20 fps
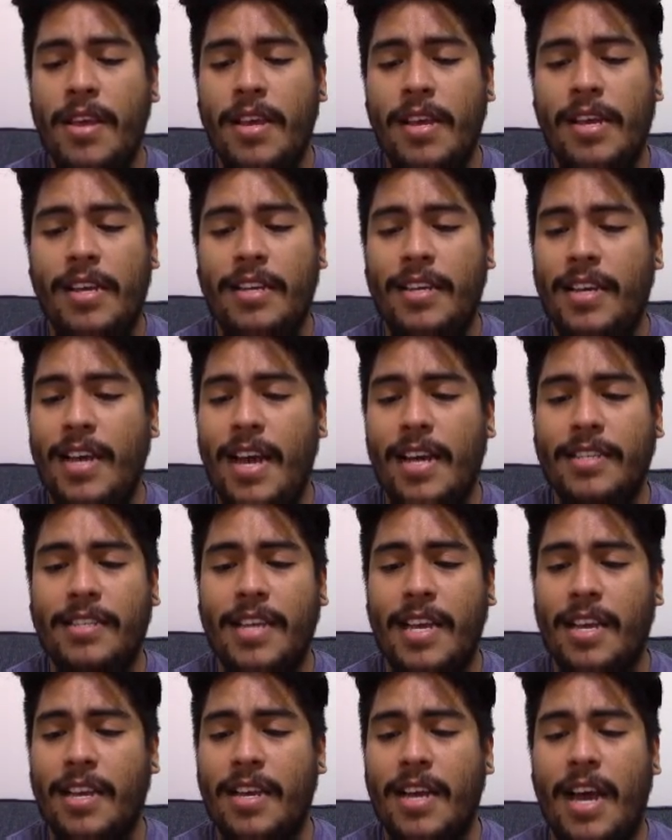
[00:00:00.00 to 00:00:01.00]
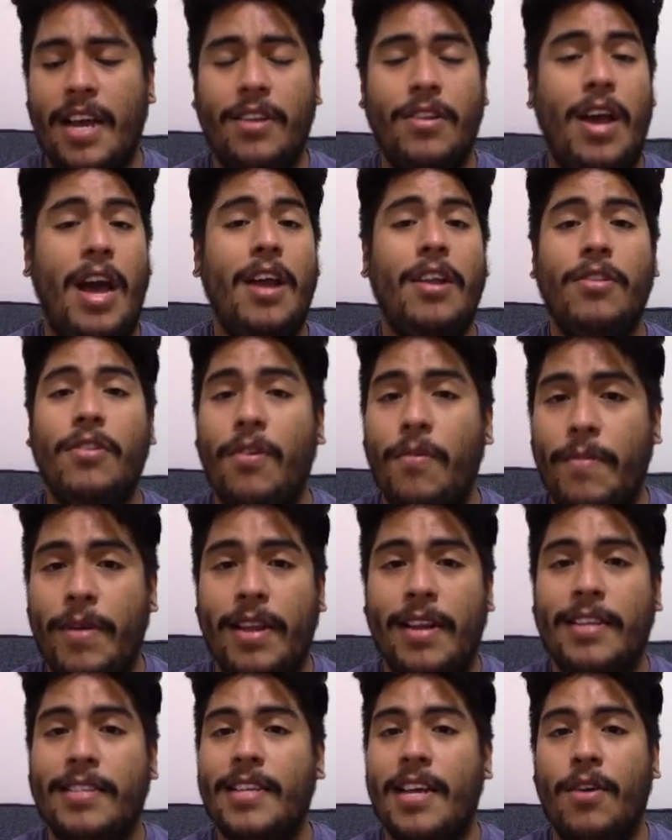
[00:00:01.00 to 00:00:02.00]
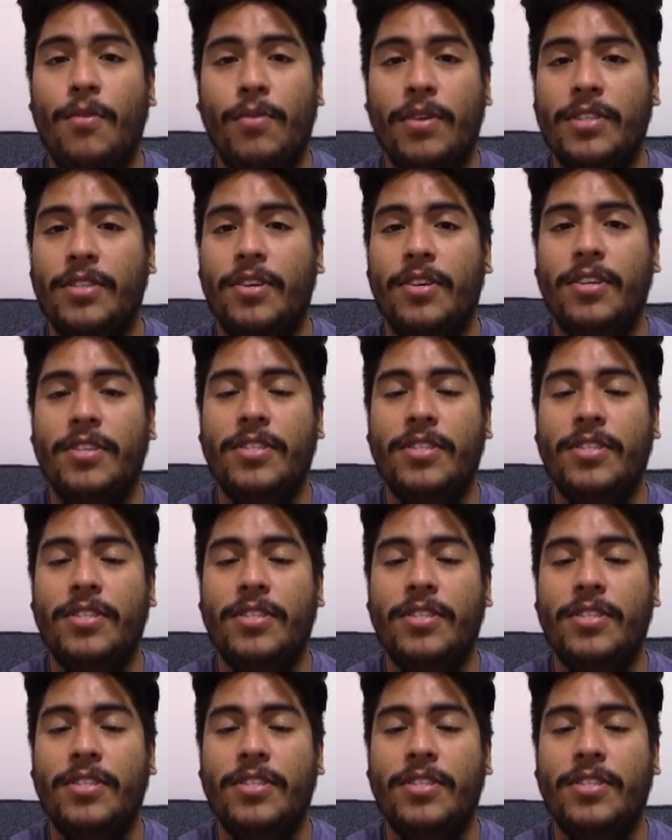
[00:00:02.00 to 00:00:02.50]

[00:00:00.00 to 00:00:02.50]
he has like, I don't know, but he looks like a wizard.